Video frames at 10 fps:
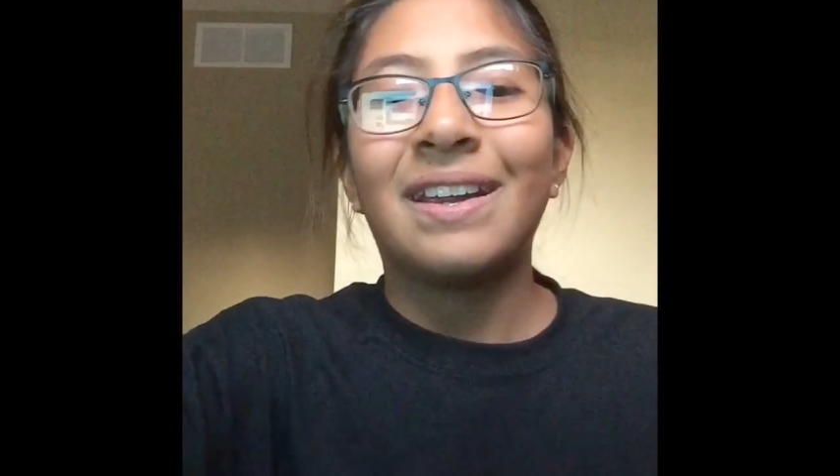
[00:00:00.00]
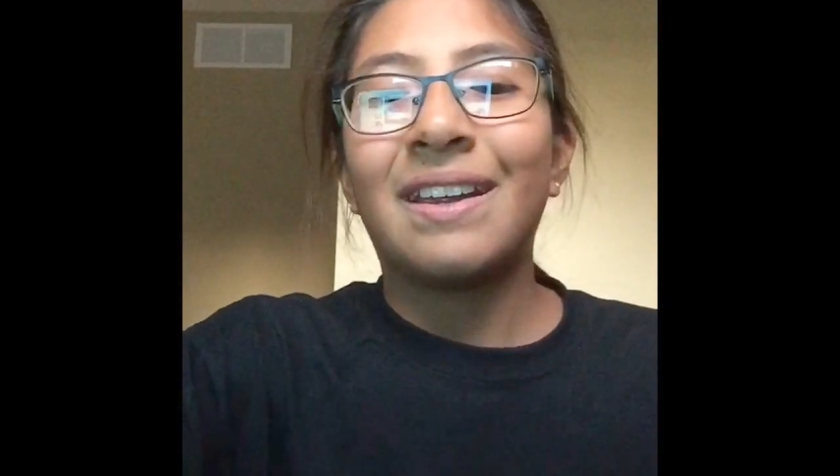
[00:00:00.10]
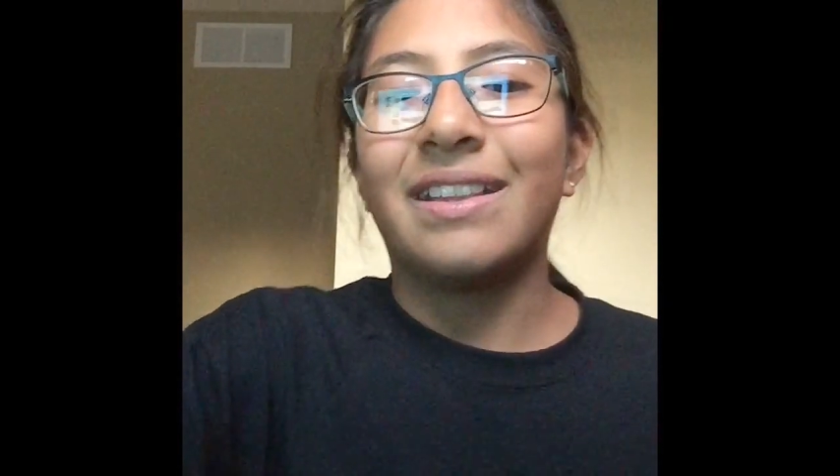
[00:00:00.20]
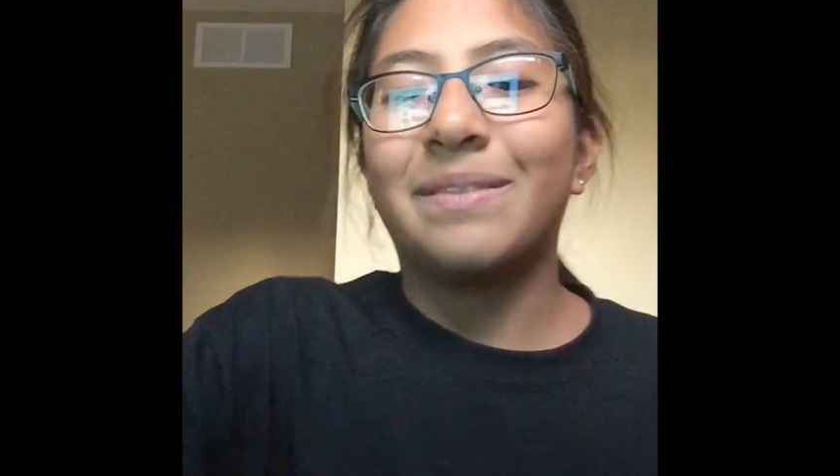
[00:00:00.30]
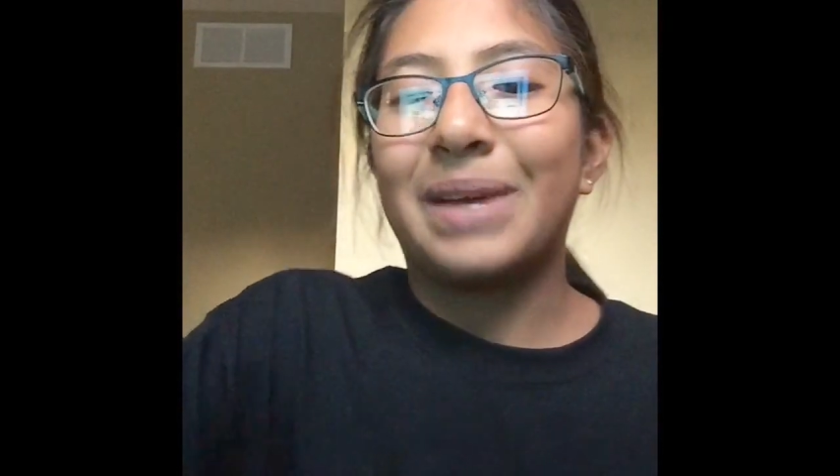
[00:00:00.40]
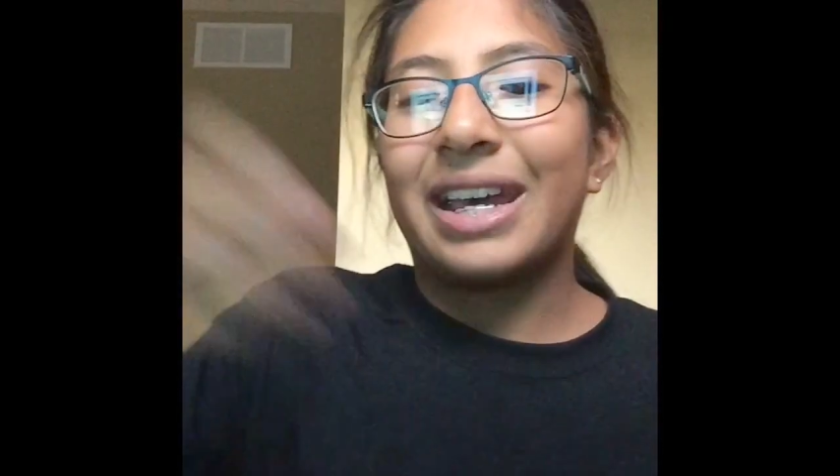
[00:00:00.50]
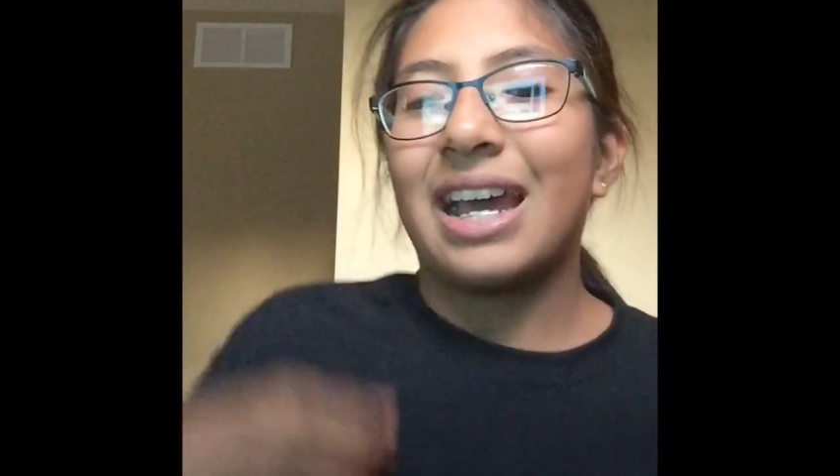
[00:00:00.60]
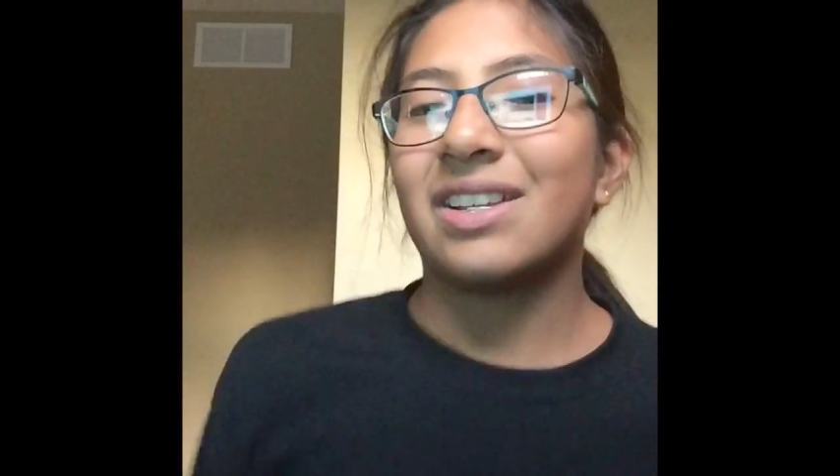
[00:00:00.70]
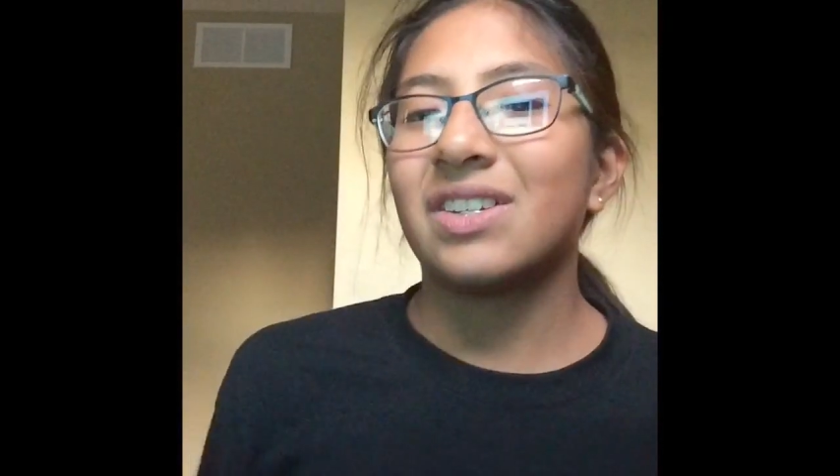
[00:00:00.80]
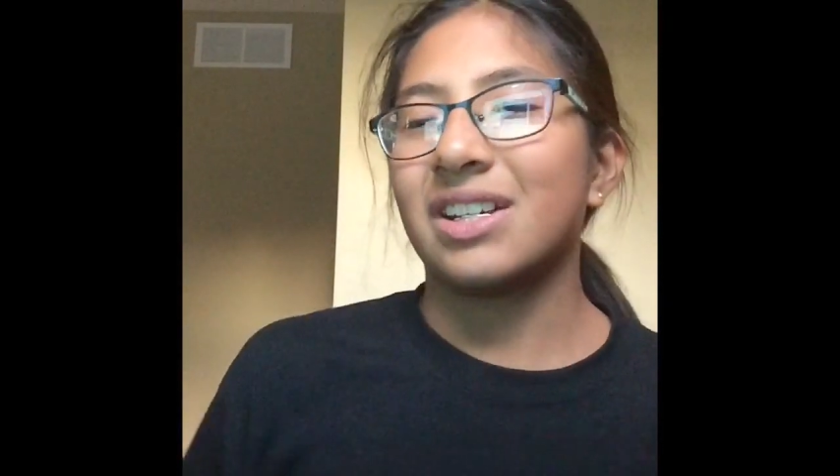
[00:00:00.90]
And then my
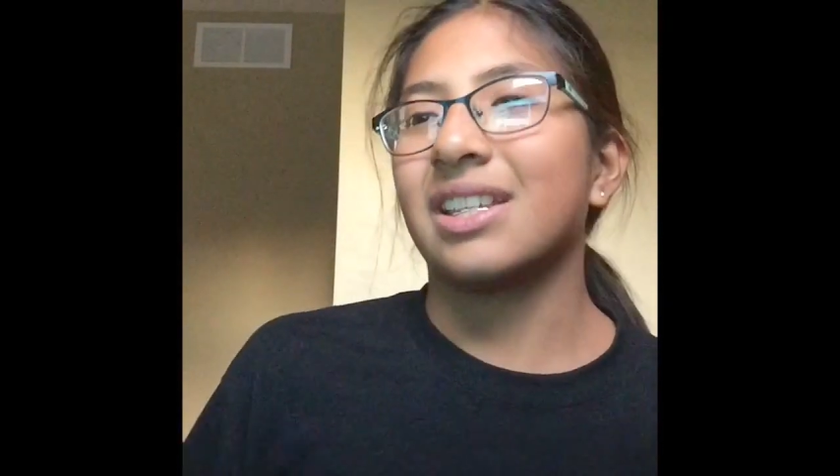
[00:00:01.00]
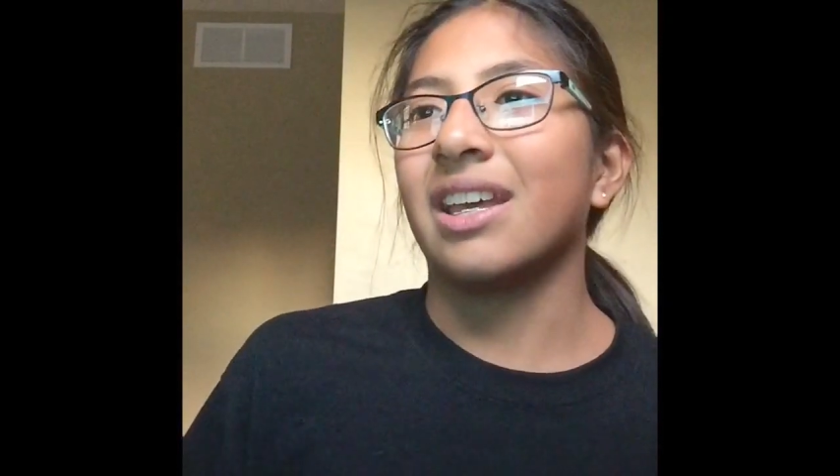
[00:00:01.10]
cat, she just